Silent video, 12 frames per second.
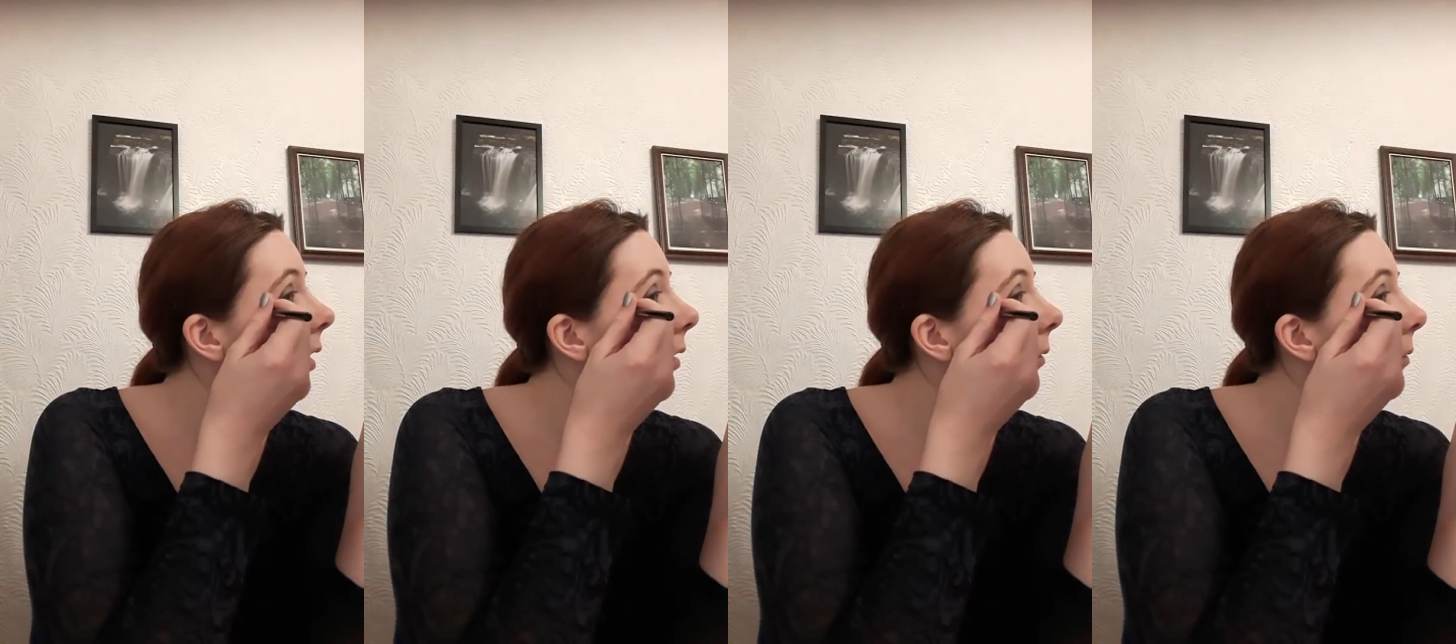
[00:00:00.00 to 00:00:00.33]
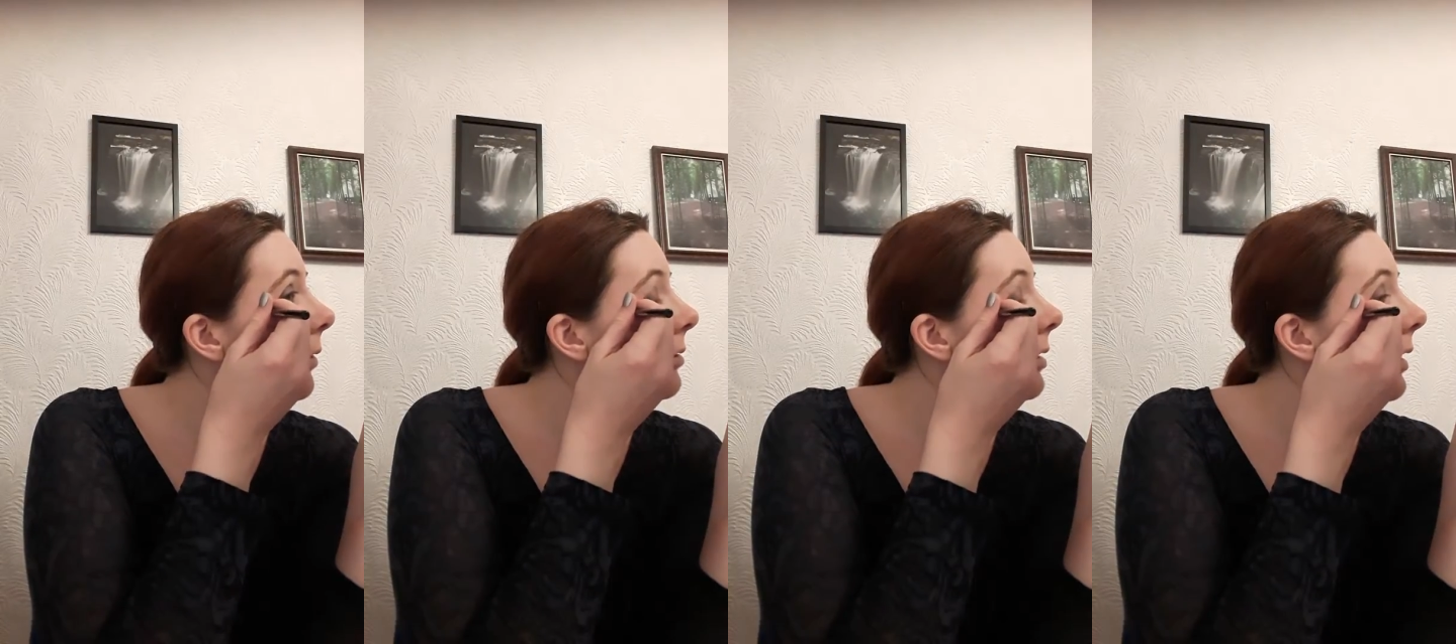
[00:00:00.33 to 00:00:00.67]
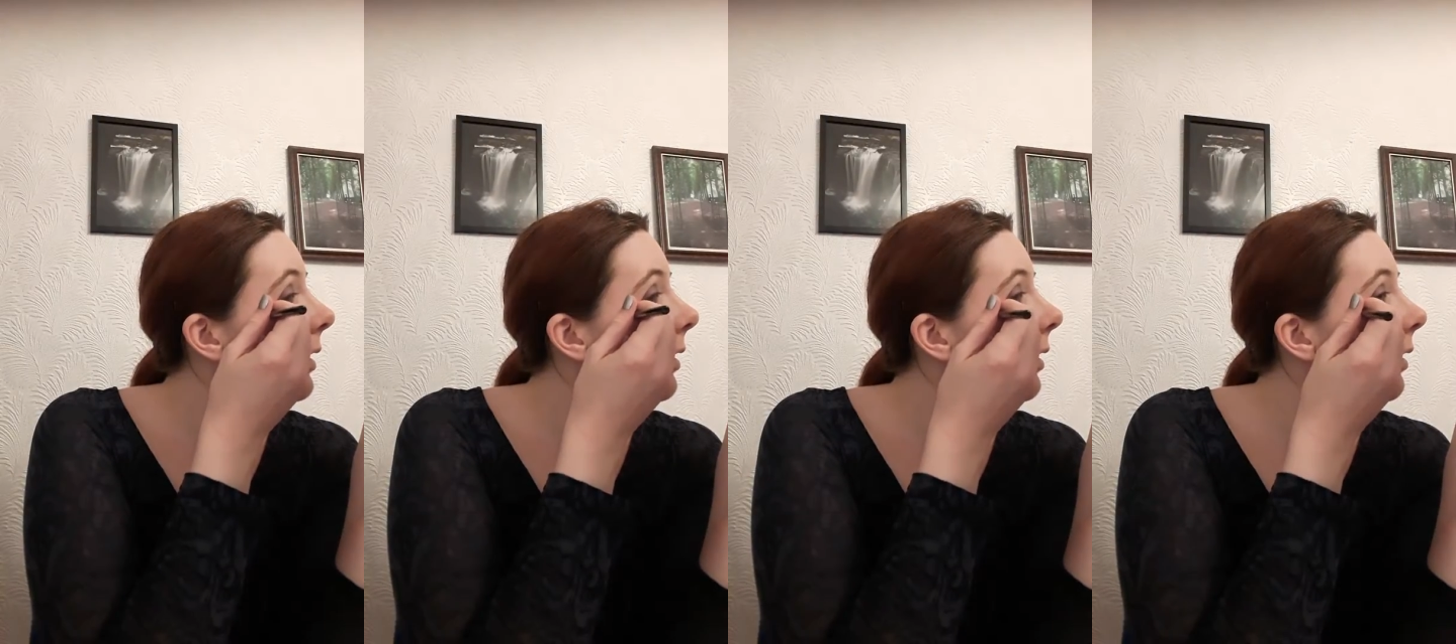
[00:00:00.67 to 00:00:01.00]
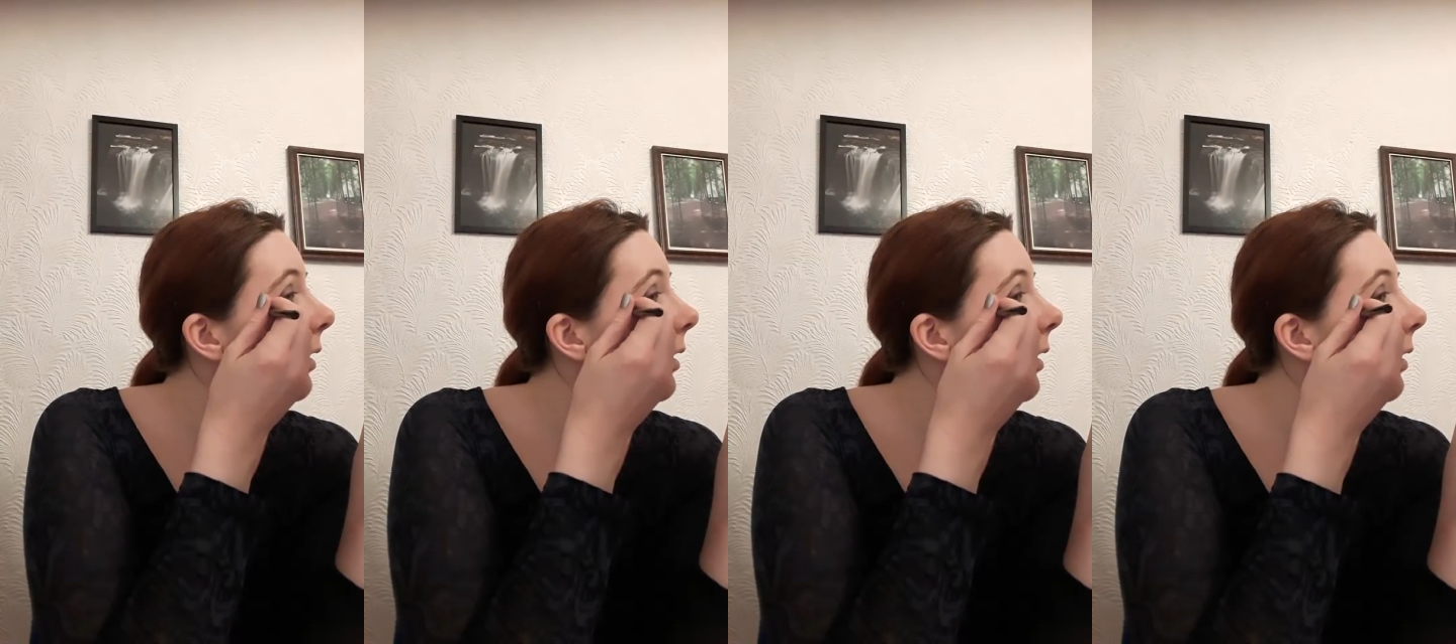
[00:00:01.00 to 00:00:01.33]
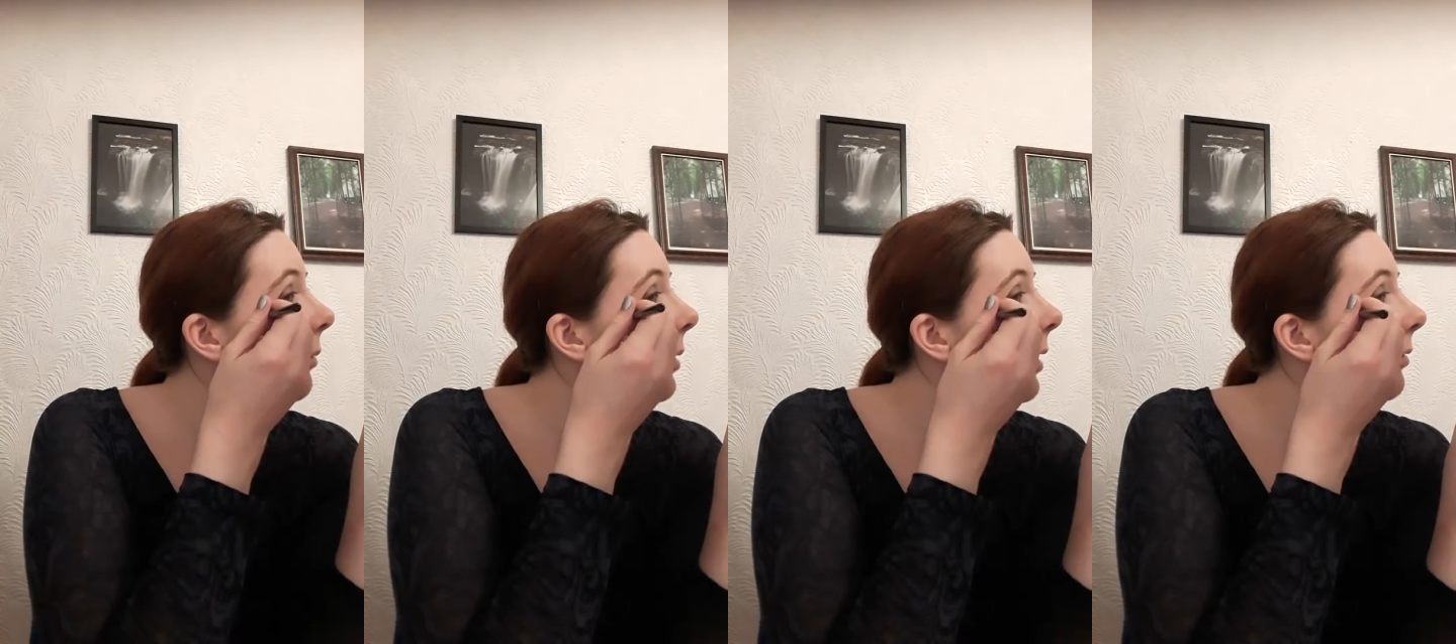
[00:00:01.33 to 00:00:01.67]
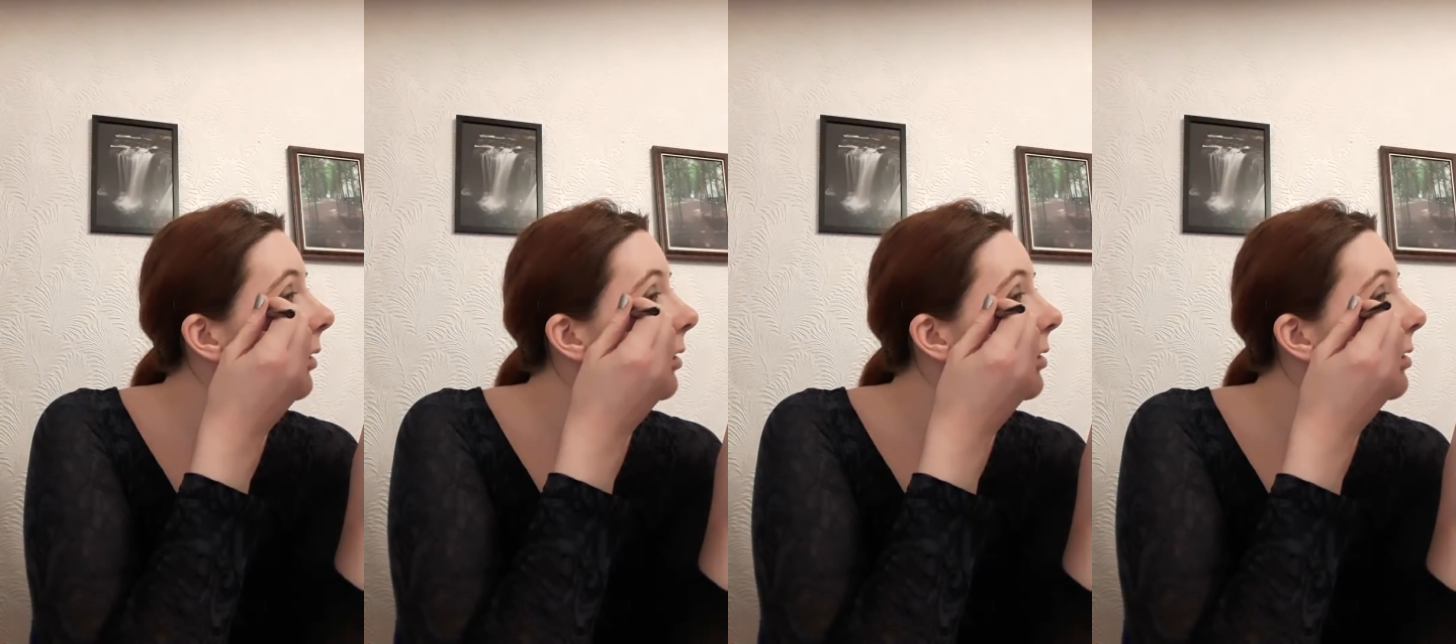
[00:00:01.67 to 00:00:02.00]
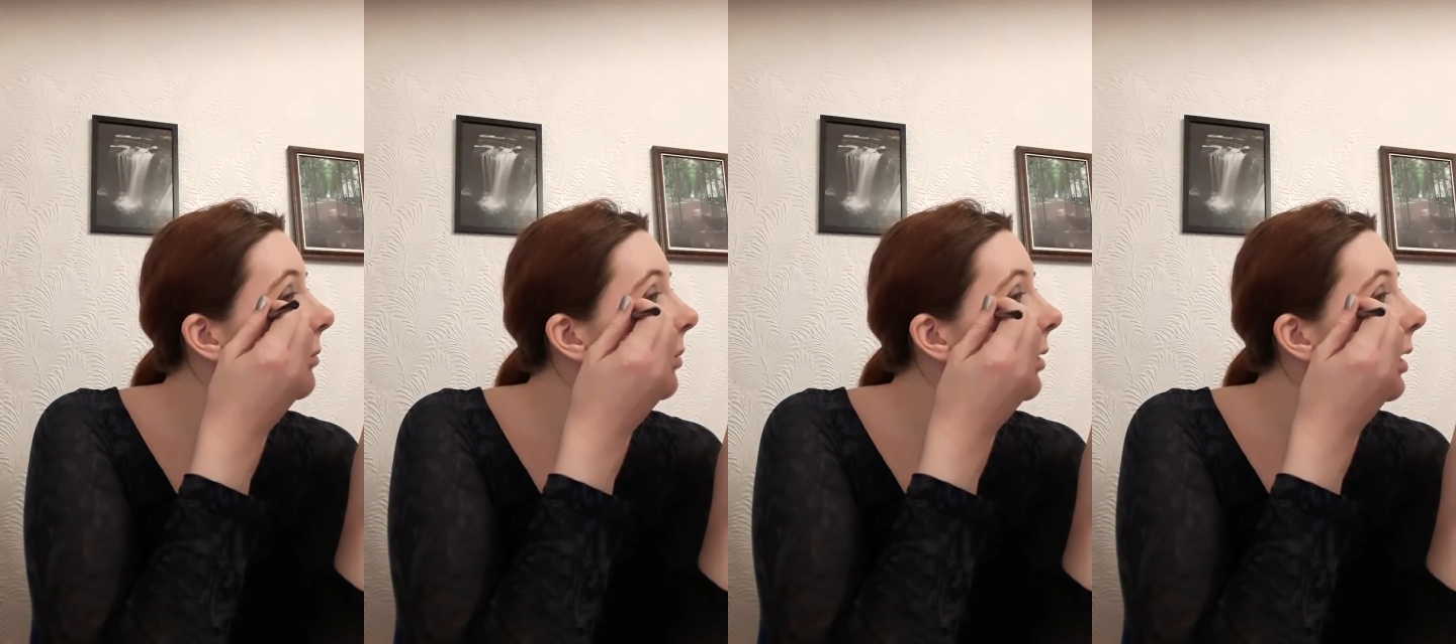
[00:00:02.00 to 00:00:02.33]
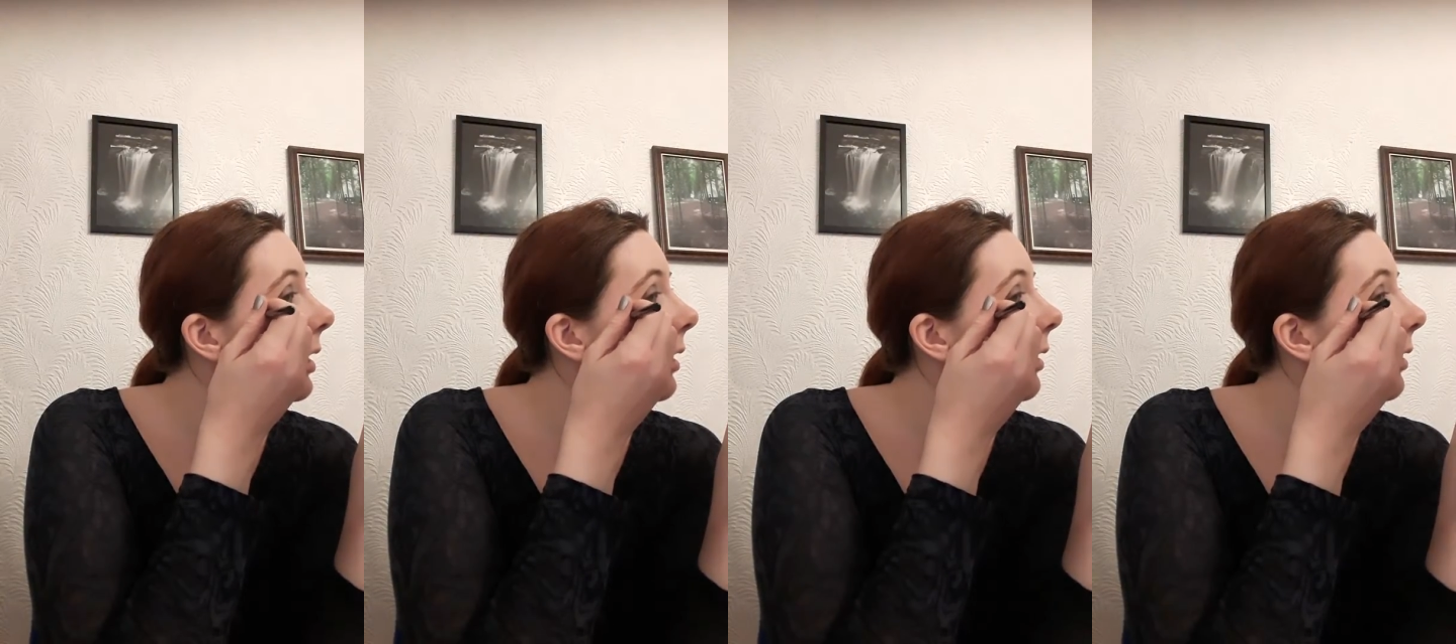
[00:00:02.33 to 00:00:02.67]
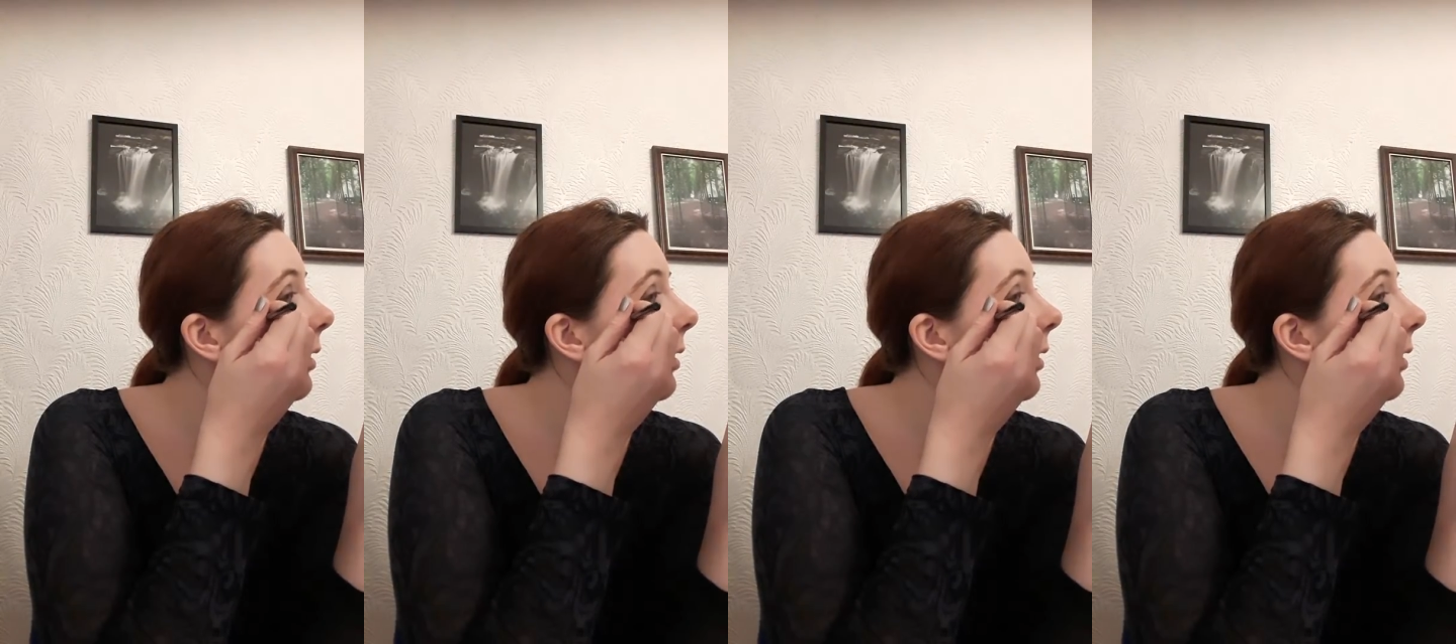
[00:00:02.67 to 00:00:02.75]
It feels like I'm having to be...